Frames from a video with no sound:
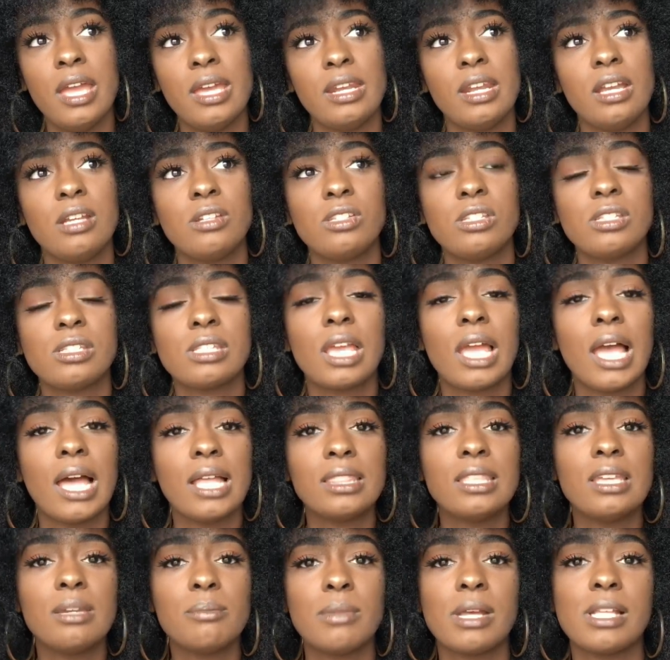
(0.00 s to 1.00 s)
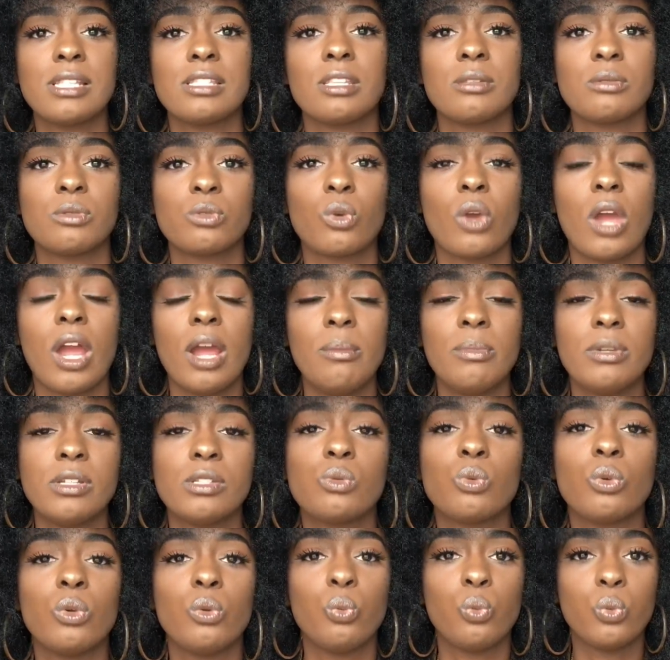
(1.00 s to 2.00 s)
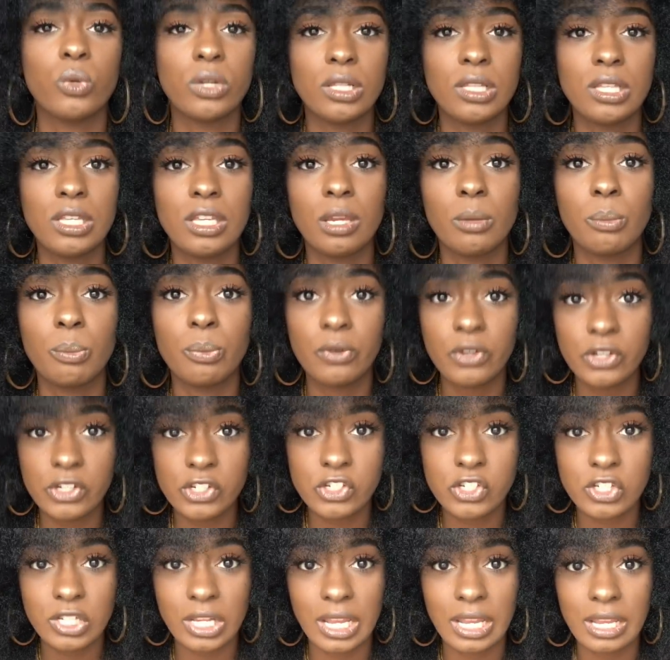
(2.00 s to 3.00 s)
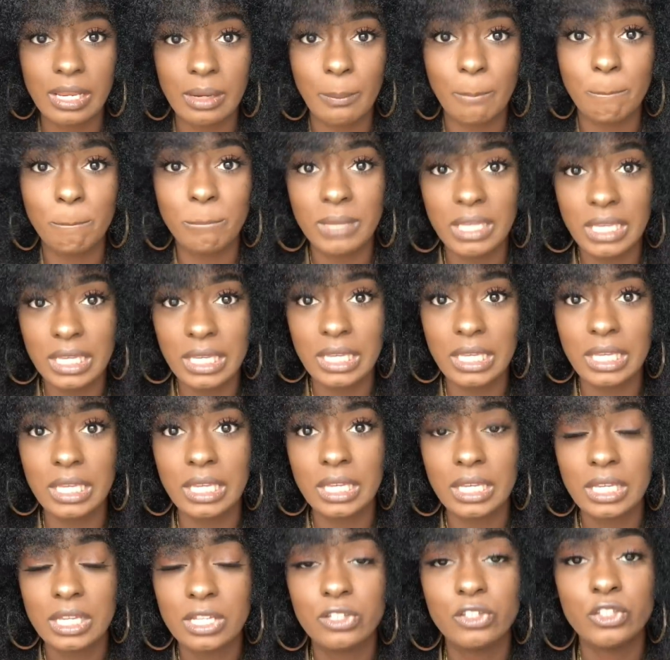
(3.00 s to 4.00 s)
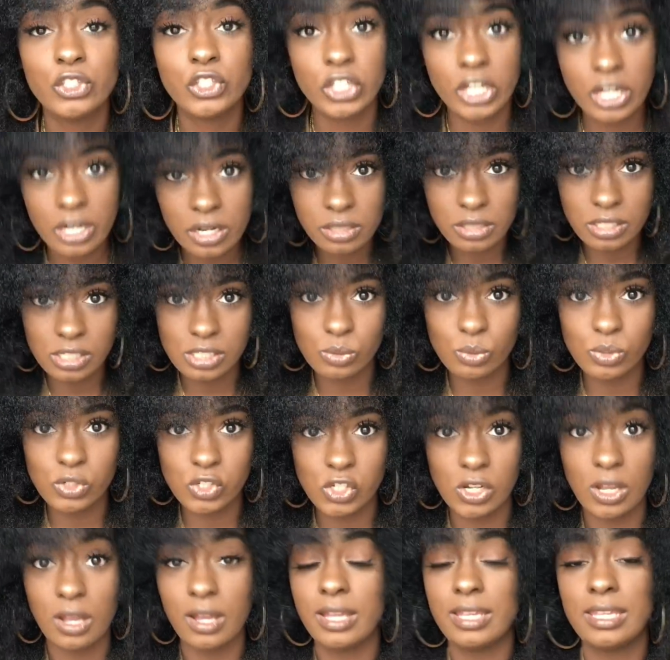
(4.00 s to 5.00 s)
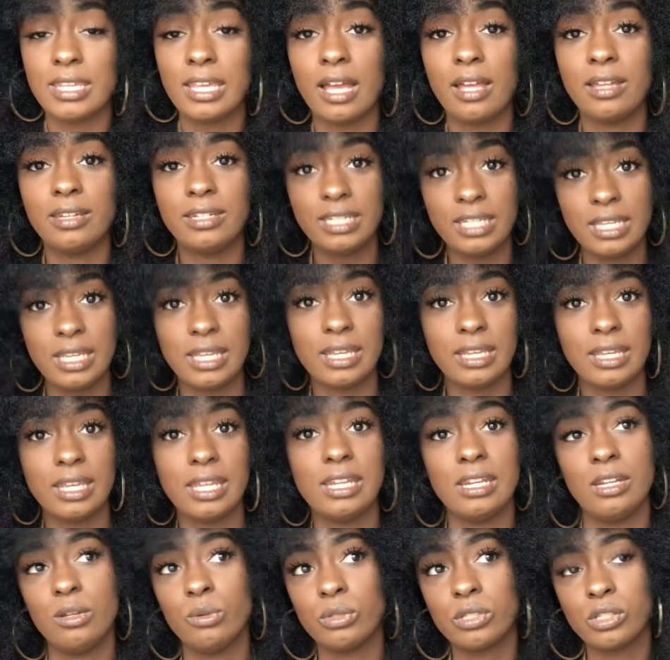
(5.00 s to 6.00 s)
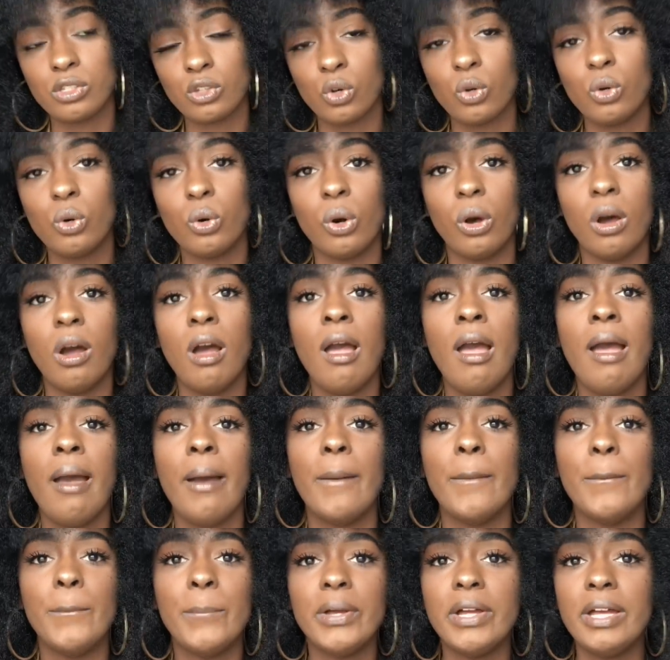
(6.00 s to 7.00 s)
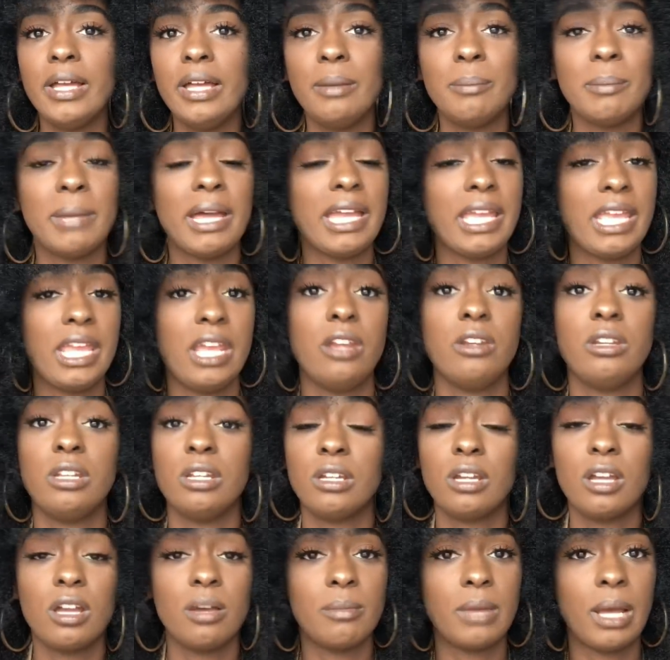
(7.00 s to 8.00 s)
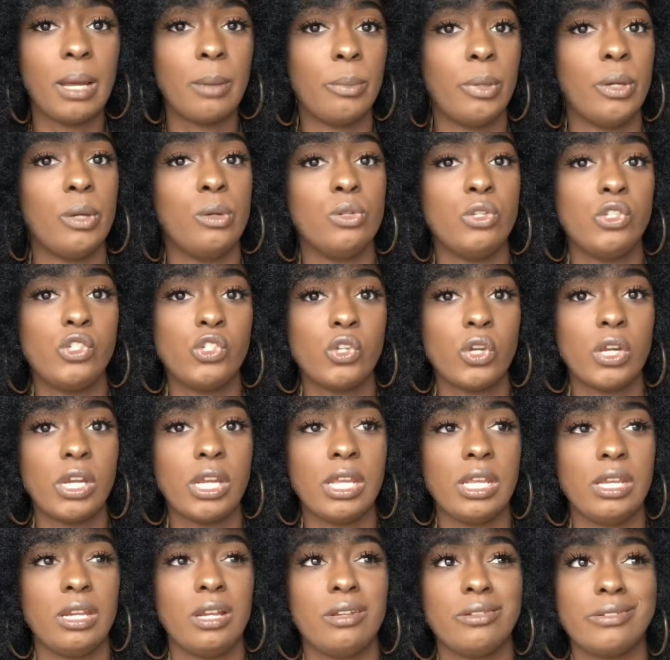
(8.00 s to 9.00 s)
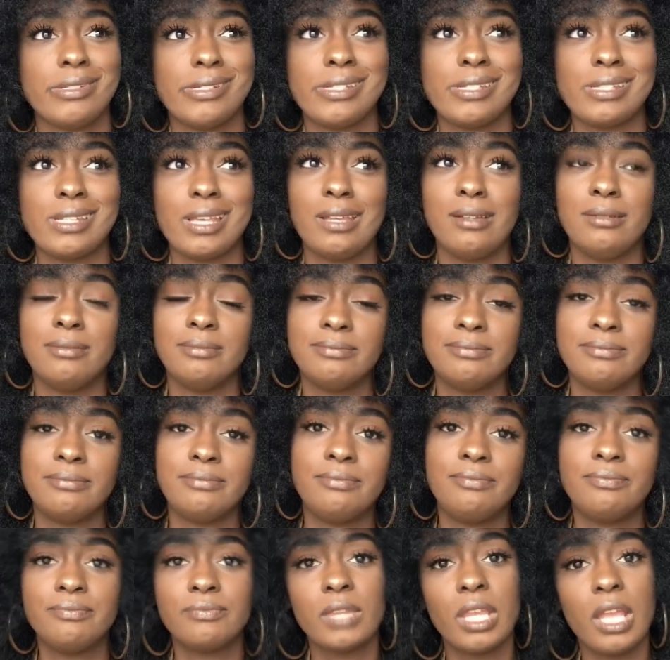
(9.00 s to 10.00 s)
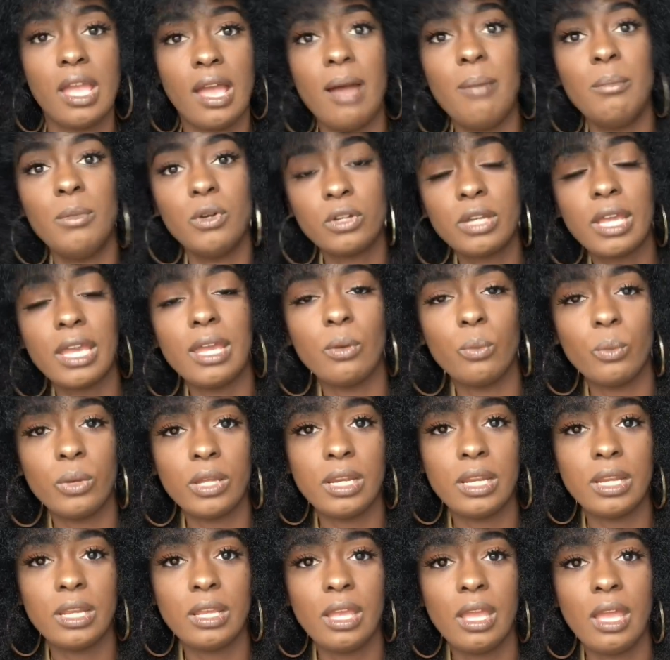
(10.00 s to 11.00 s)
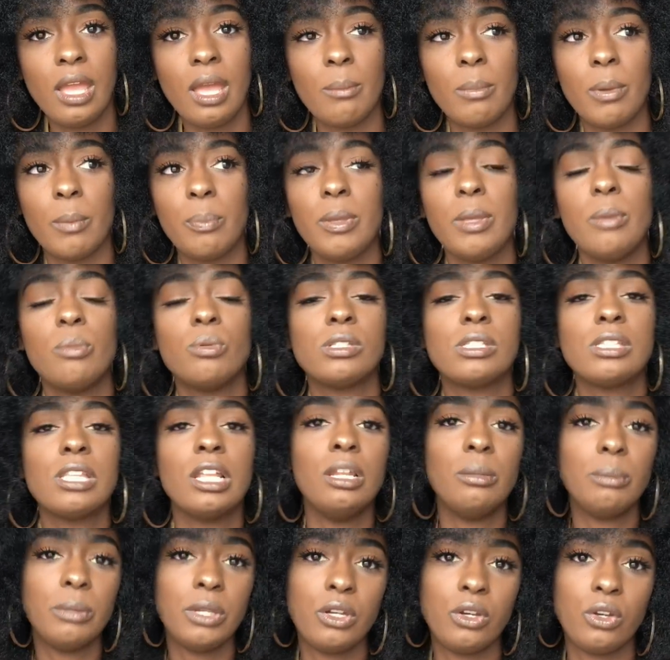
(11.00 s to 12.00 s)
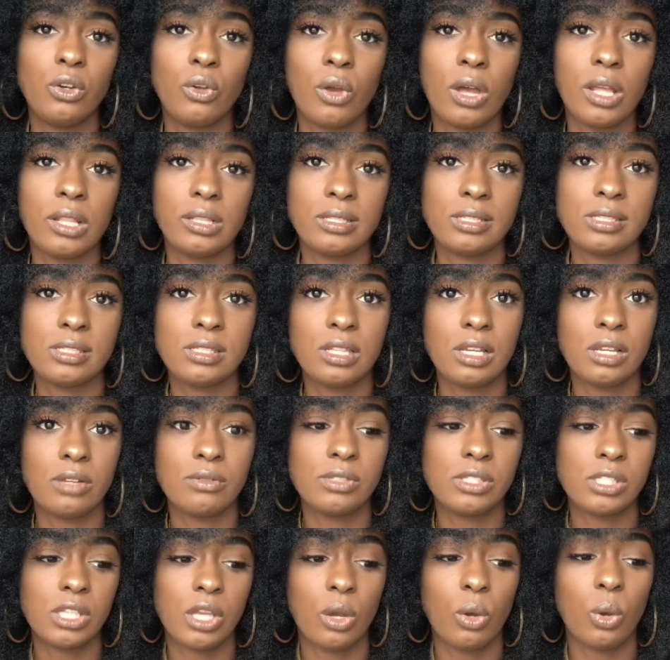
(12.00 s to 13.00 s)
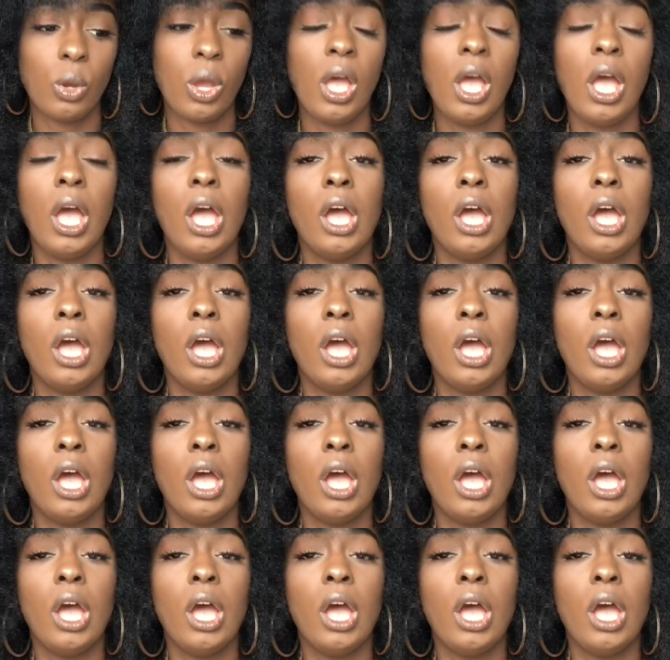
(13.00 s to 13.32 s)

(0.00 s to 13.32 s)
and I was just like, I think my subscribers would really appreciate me sharing this with y'all, and y'all did, and it was cool. But my hair didn't come out bone straight, and I was just like, I'm okay with it. But people was telling me to do all this stuff. So